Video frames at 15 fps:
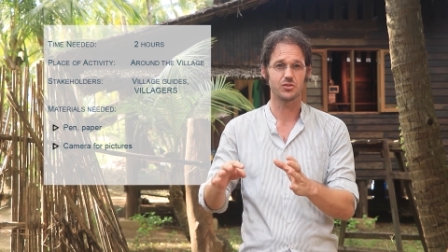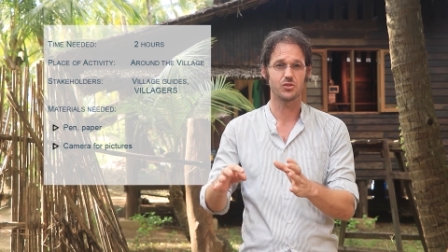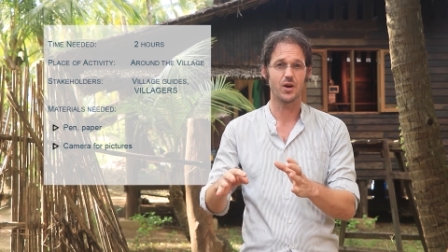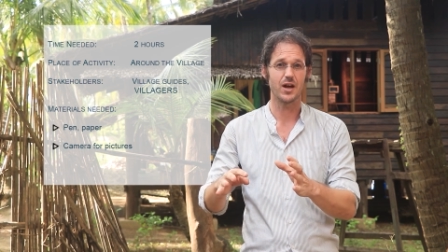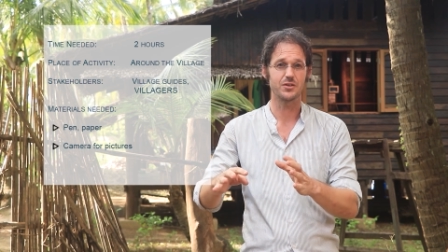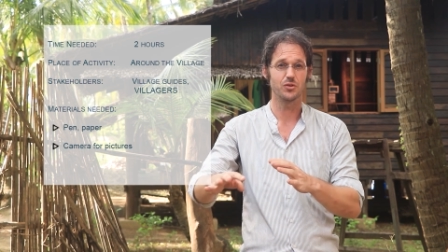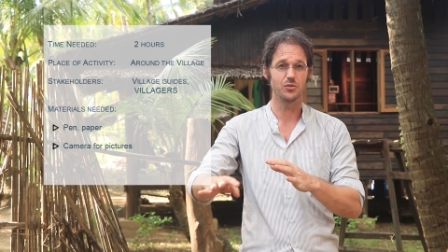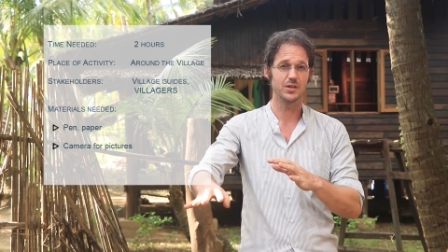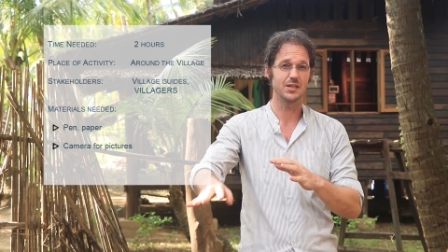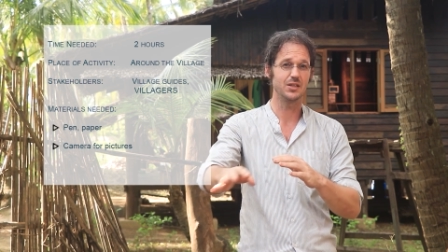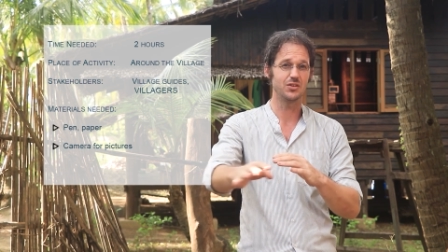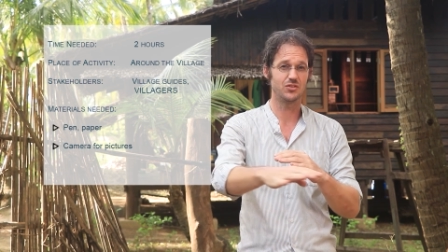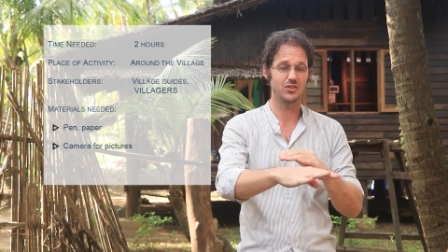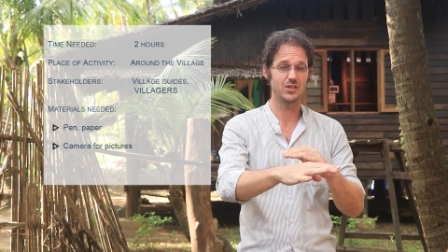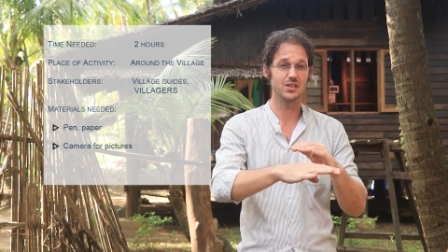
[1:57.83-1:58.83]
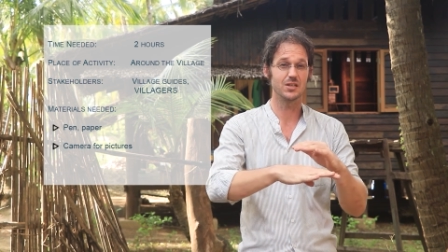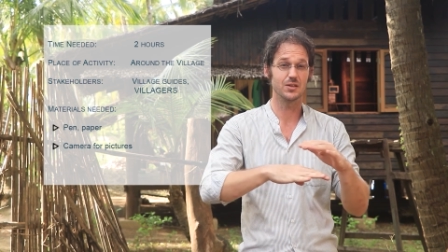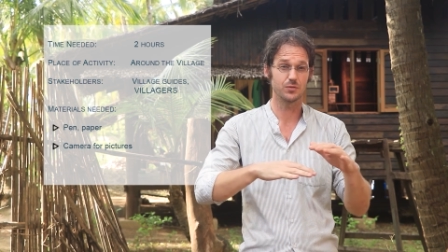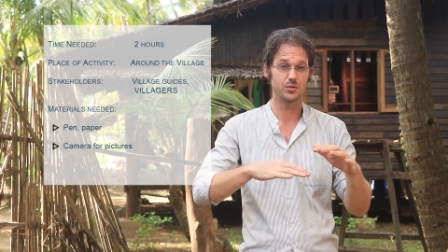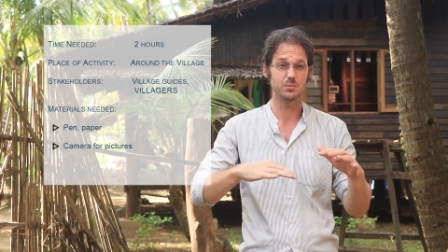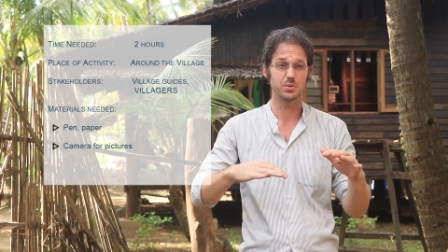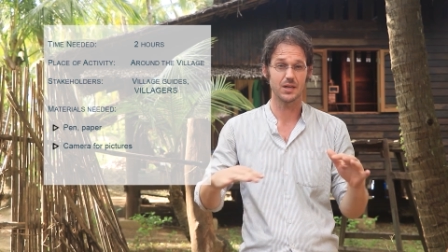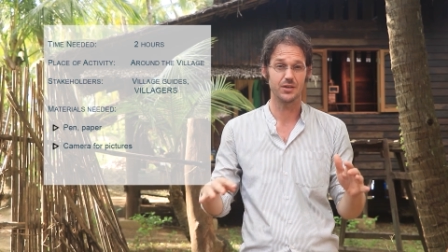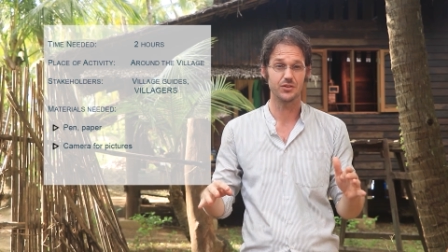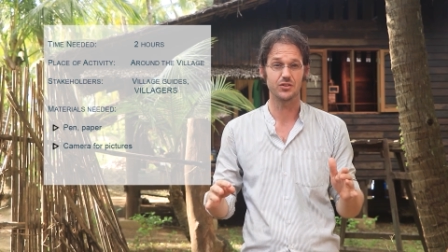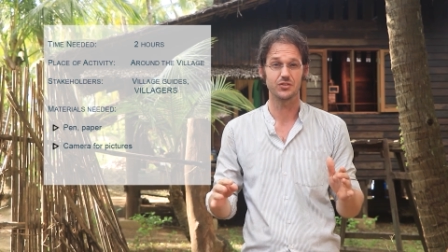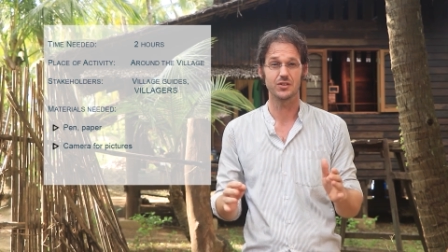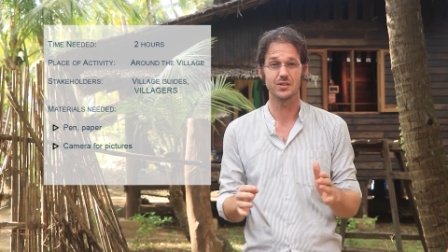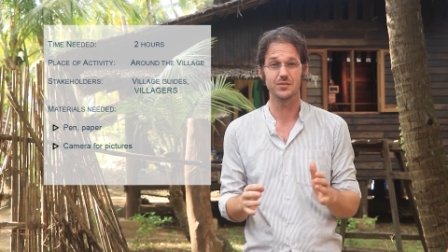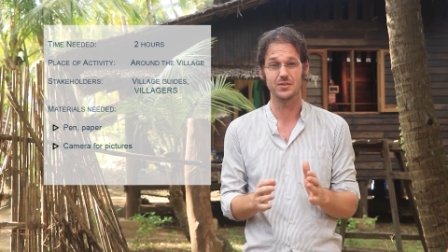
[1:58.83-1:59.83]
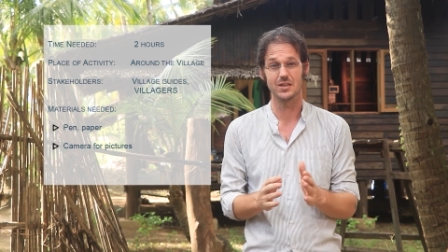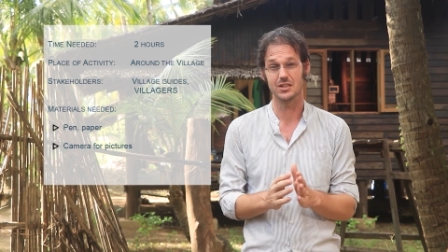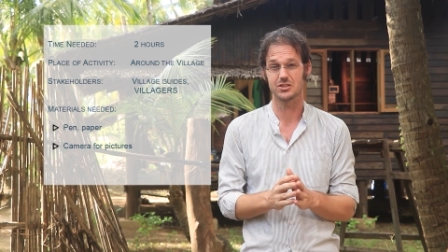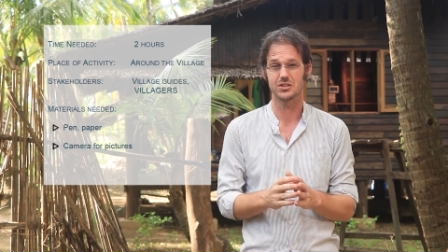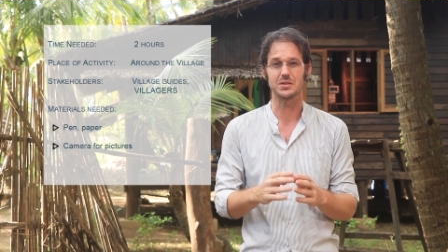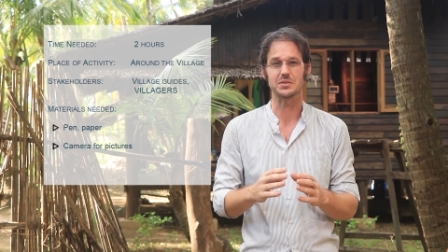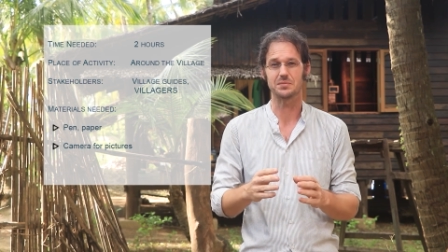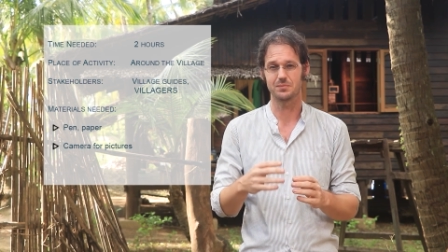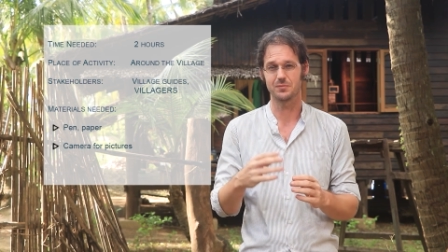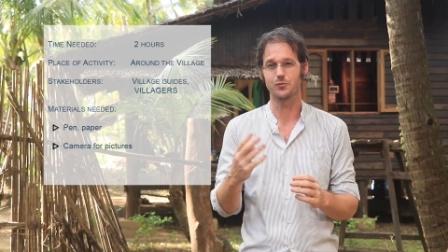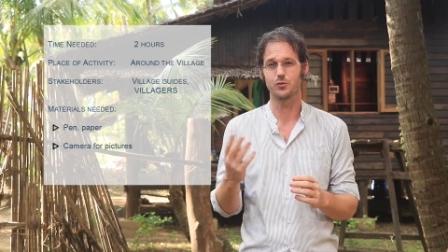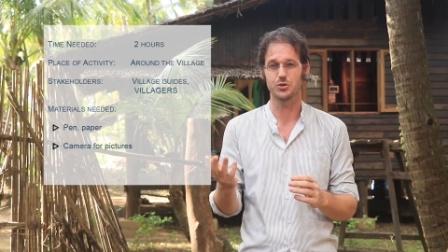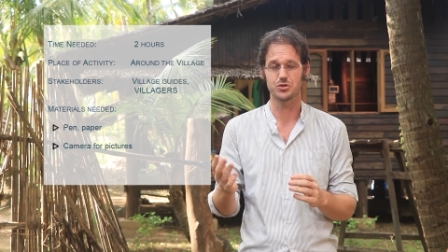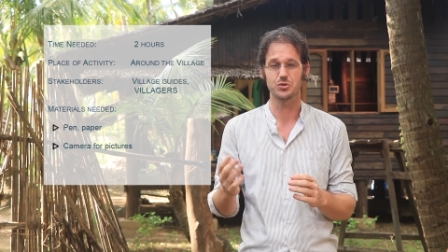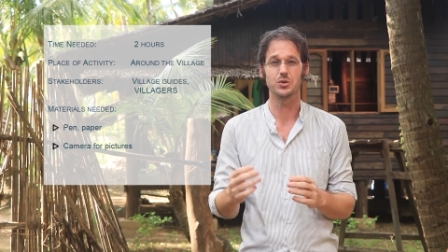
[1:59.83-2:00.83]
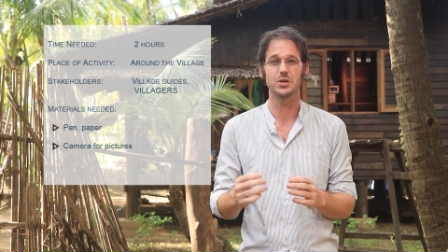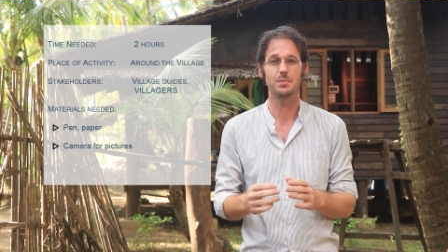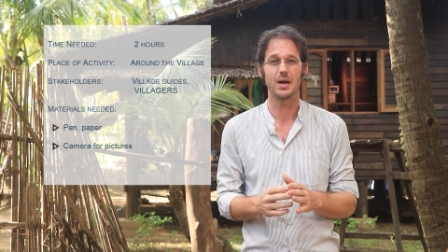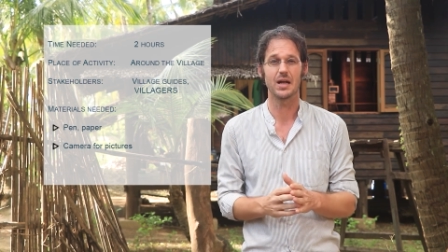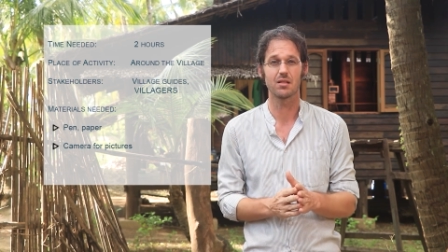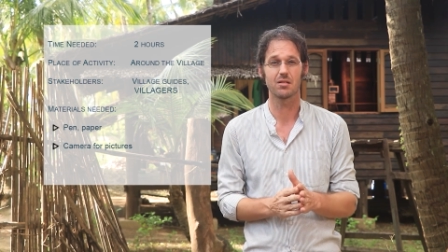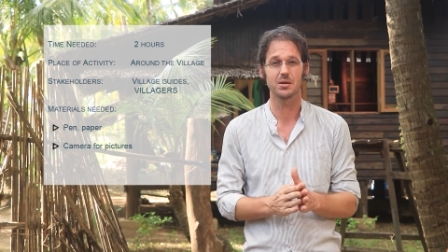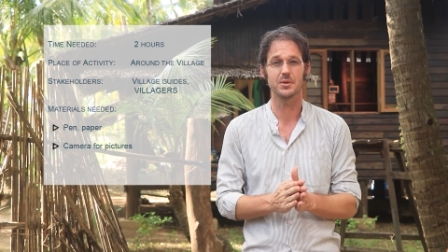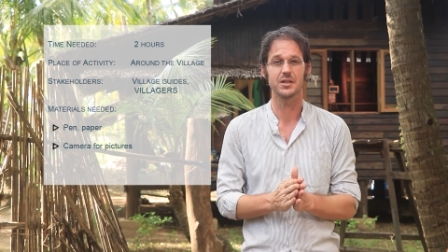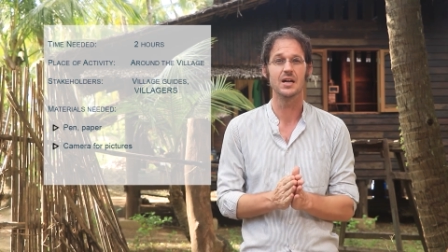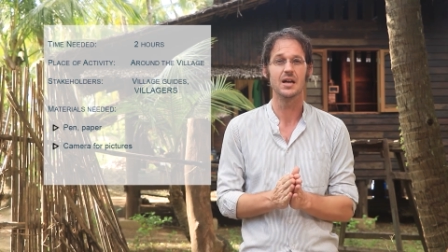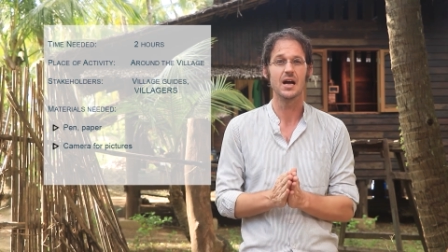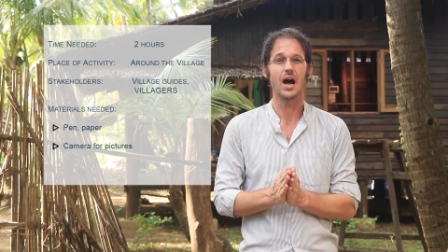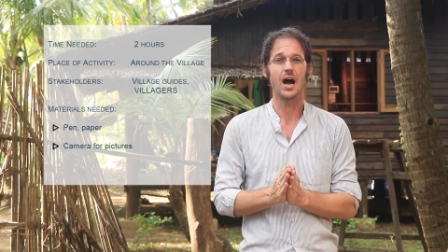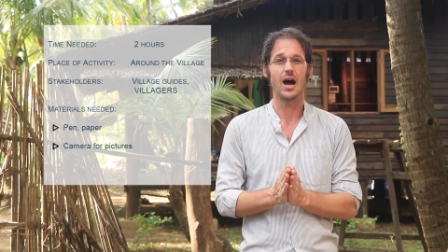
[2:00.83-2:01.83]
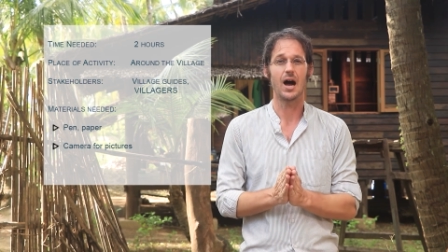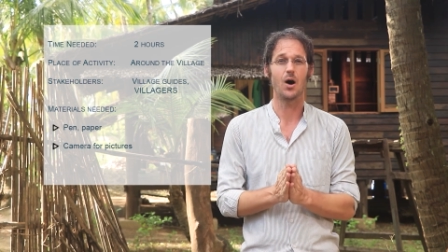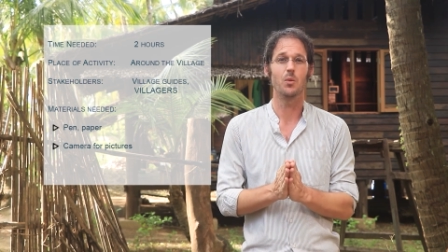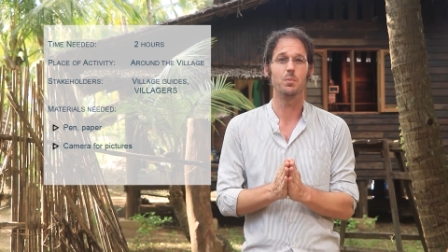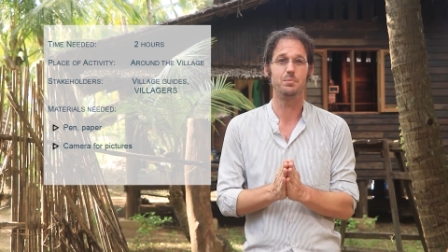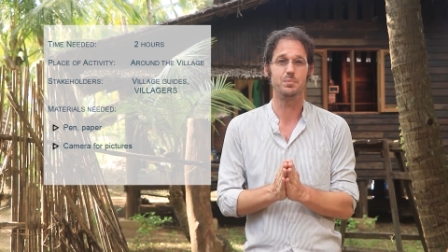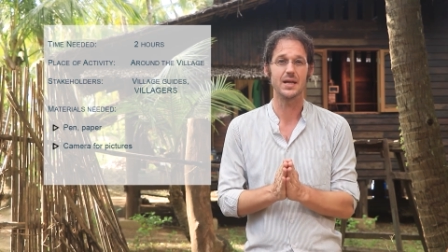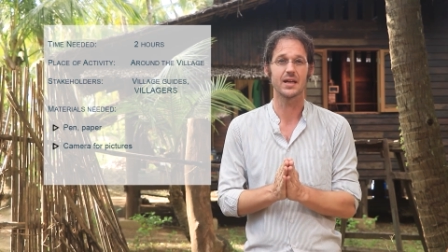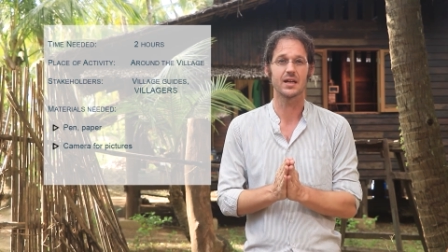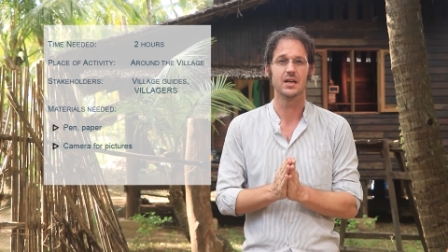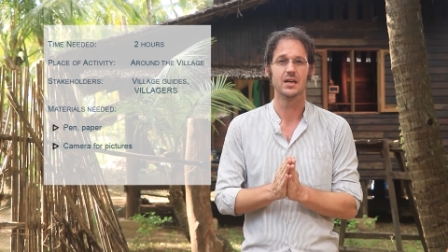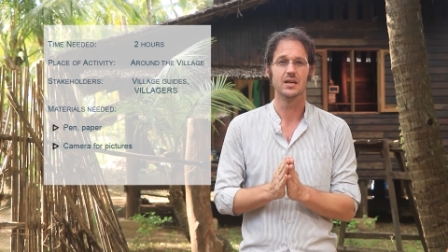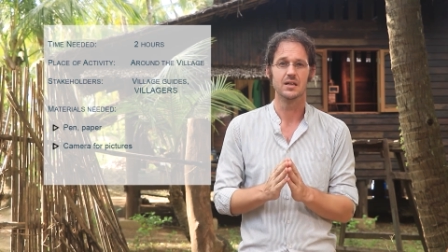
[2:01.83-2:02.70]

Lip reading: Try to really see different places in the village. It for sure depends a little bit how big